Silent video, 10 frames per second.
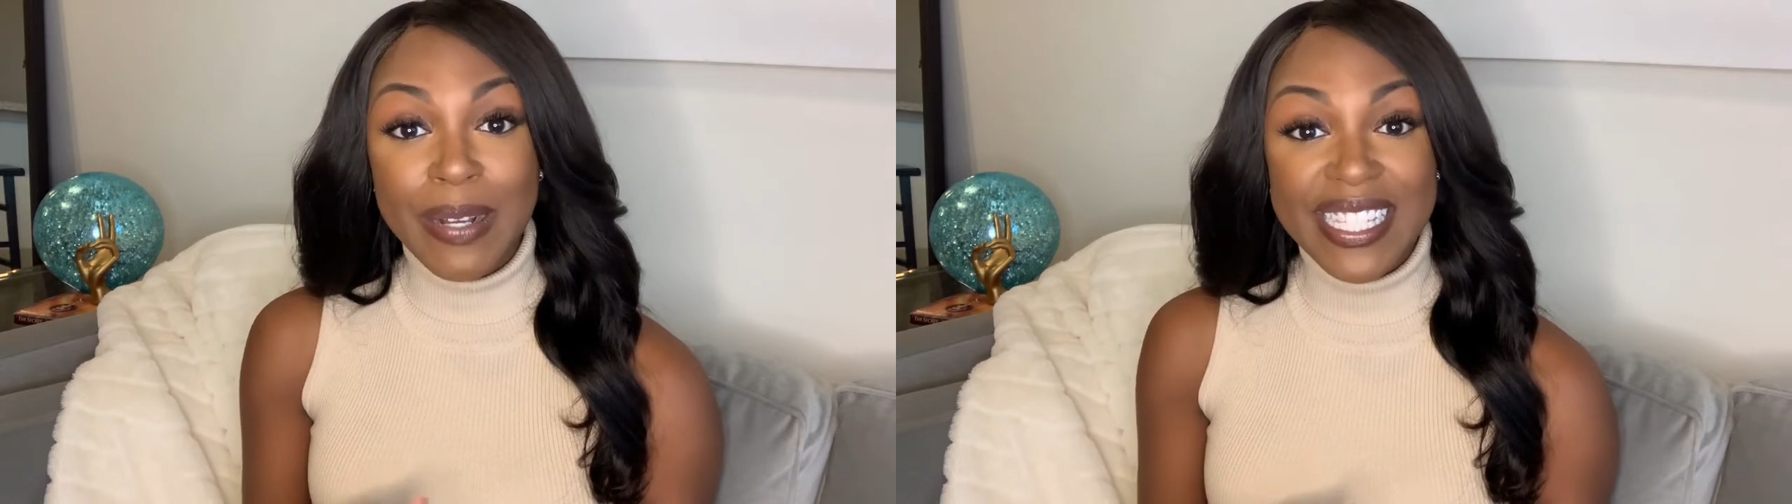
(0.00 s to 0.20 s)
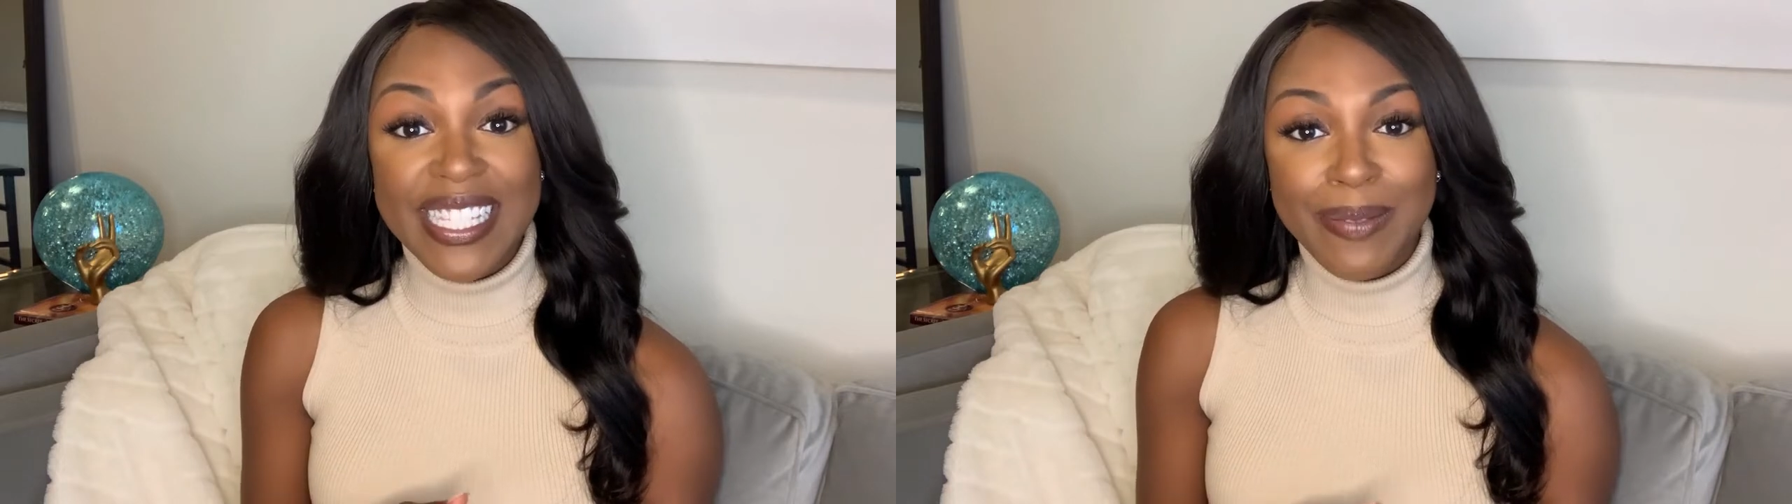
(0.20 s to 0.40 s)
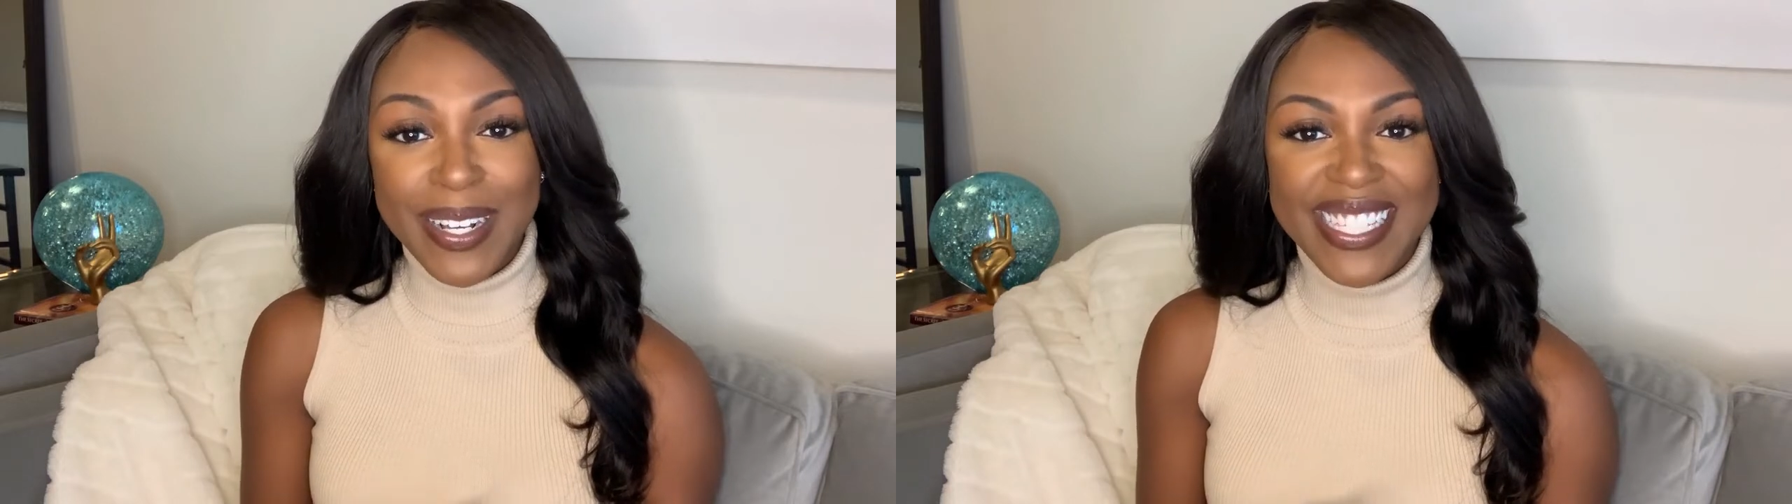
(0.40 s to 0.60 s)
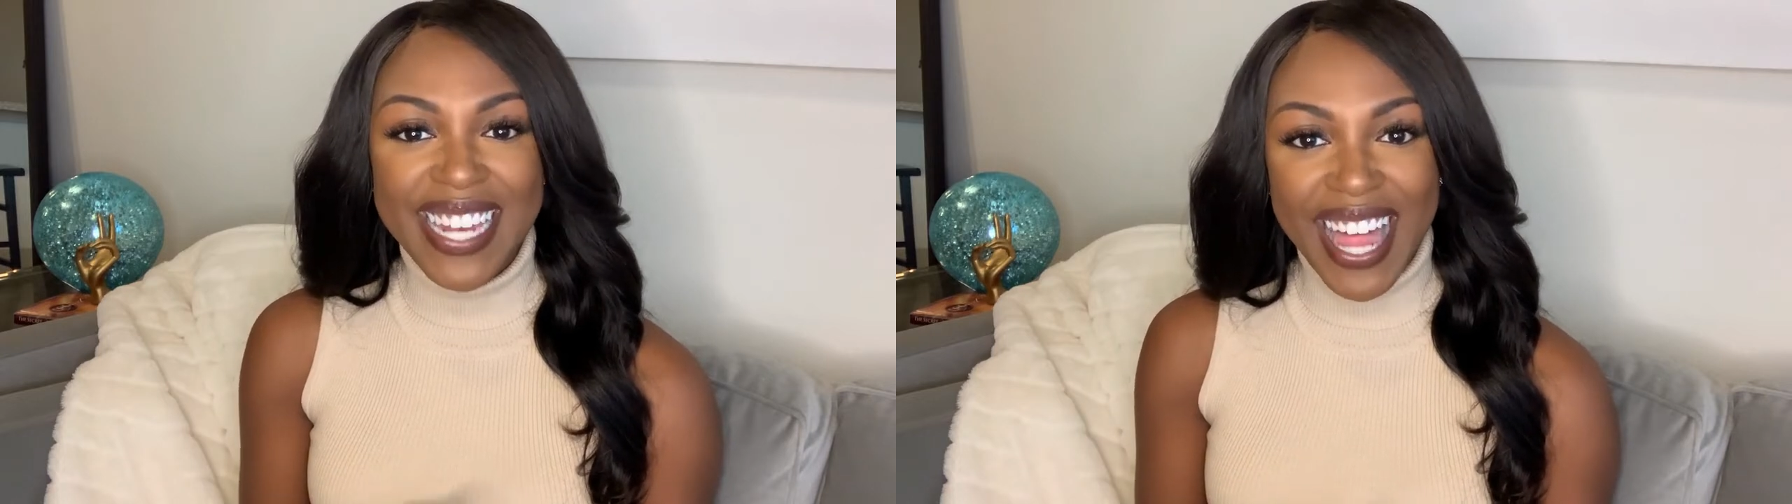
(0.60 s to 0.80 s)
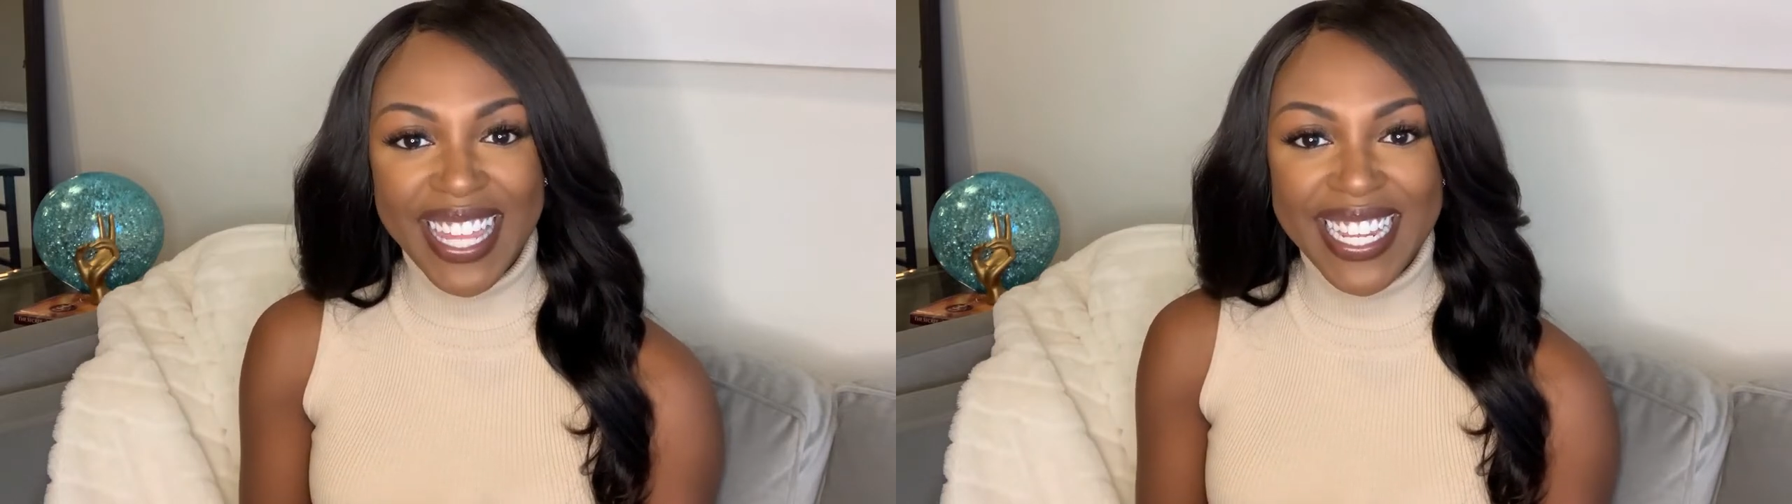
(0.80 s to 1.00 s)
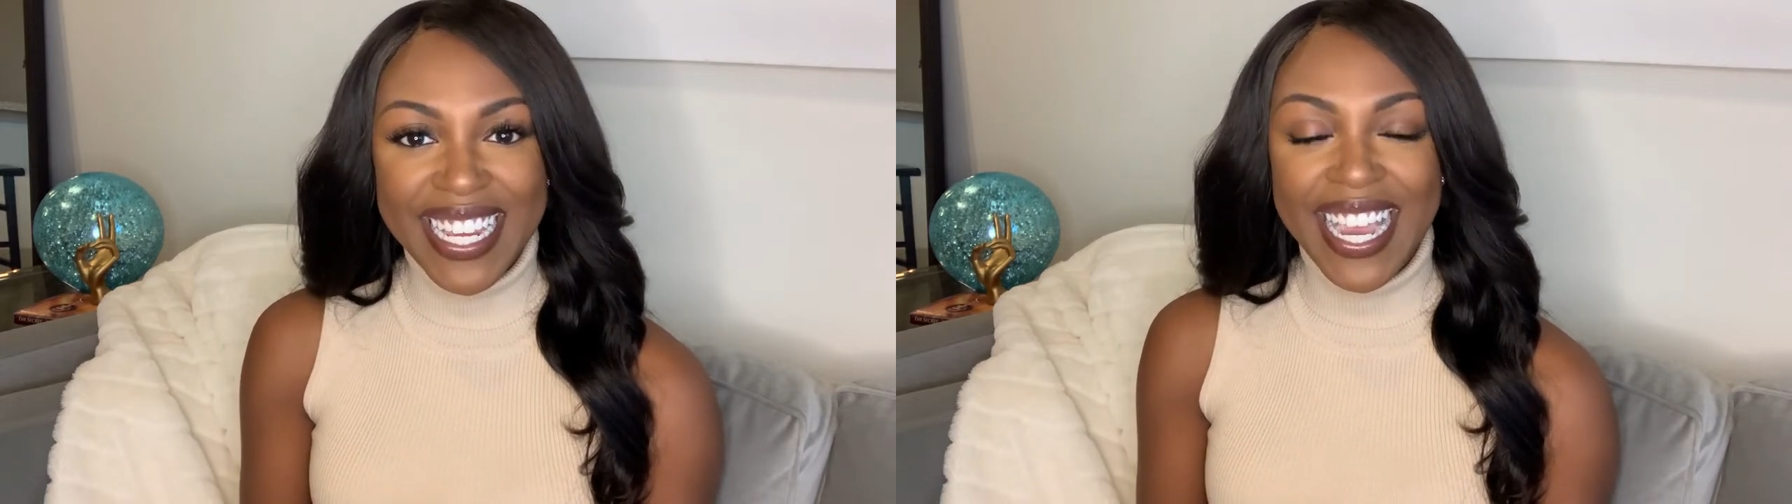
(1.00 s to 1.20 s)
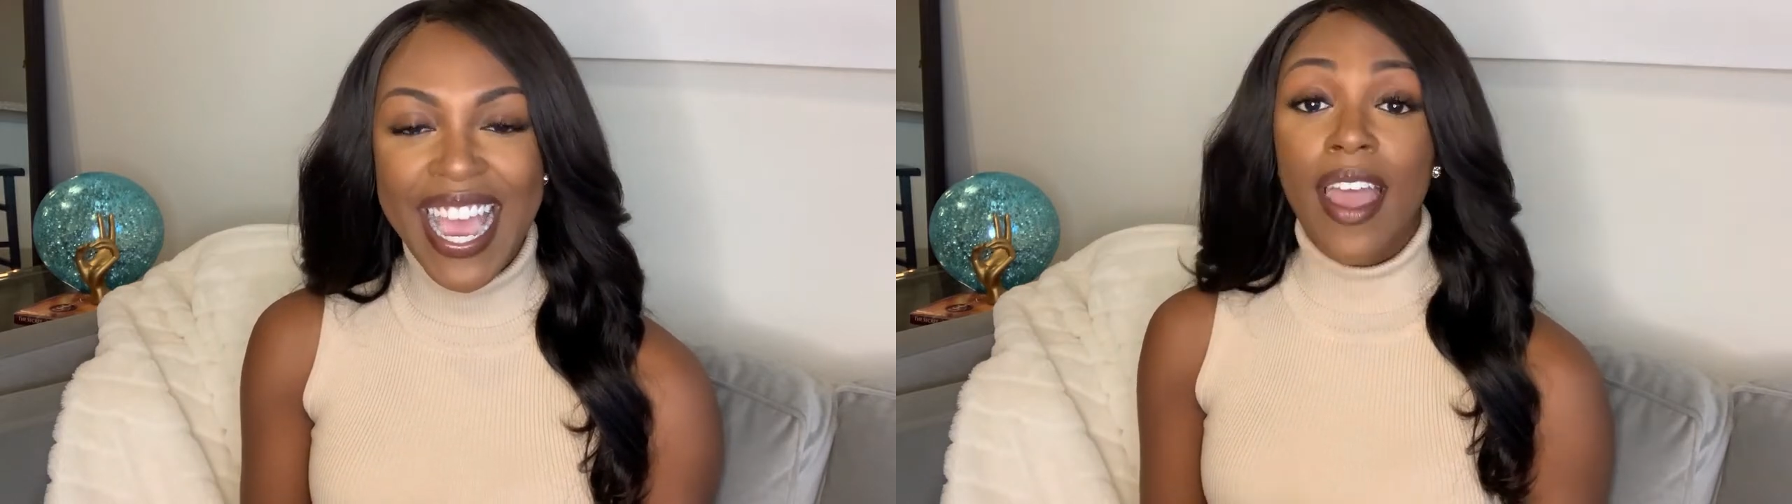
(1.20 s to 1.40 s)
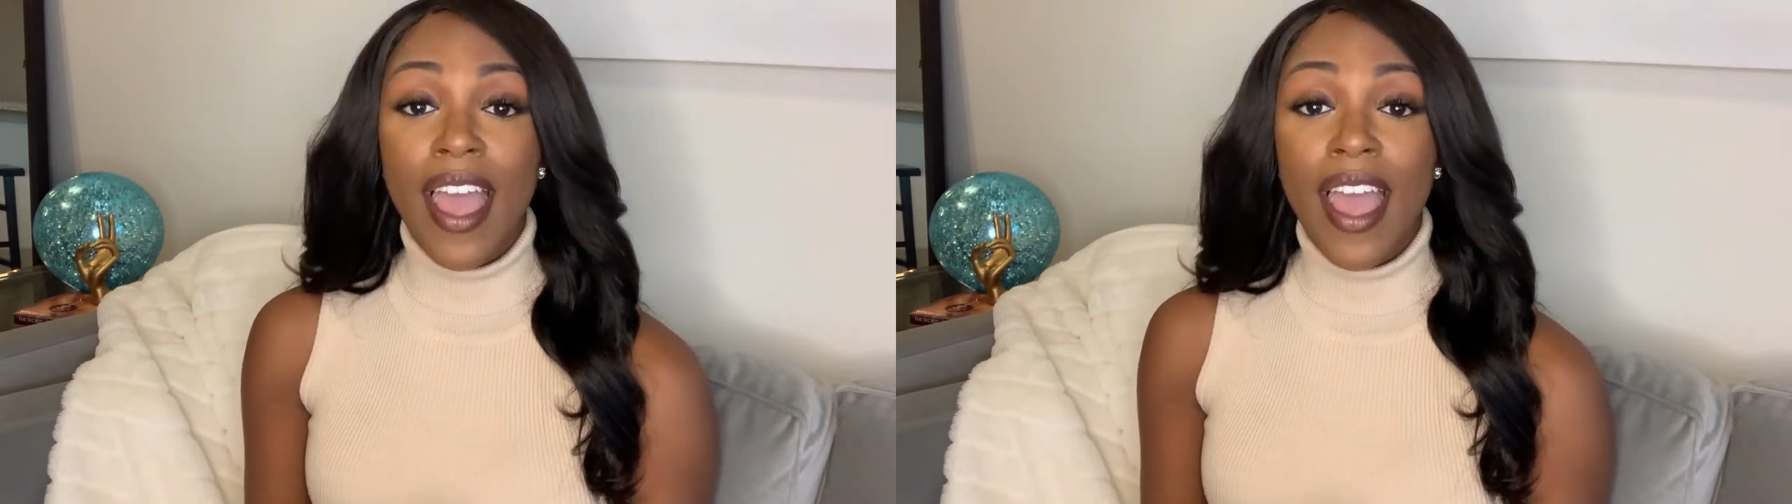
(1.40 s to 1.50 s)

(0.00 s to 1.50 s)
person's personality?